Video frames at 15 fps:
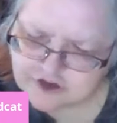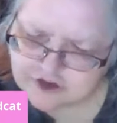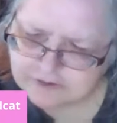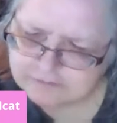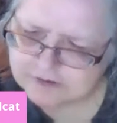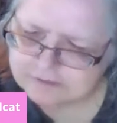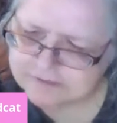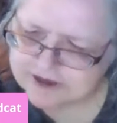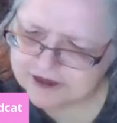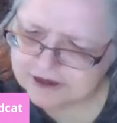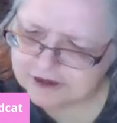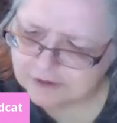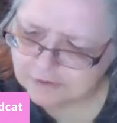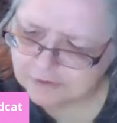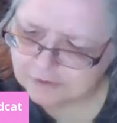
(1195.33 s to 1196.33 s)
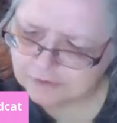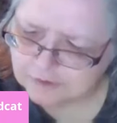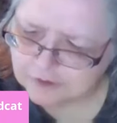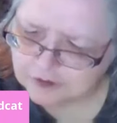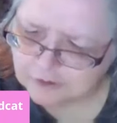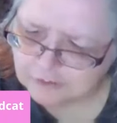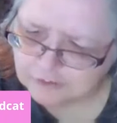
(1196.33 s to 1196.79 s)
not in my Make Your Owns.
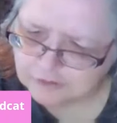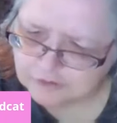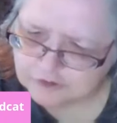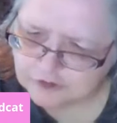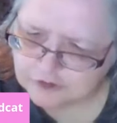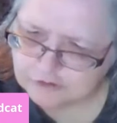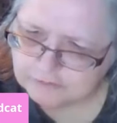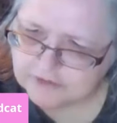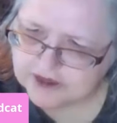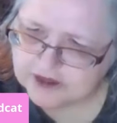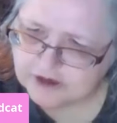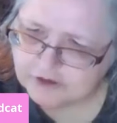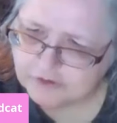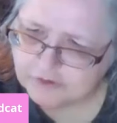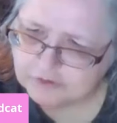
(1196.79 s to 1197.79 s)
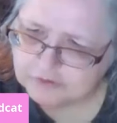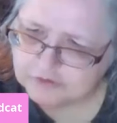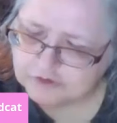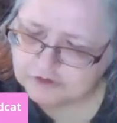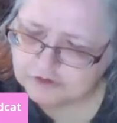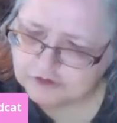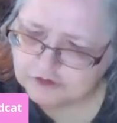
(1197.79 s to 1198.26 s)
I know it's not in Make Your Owns.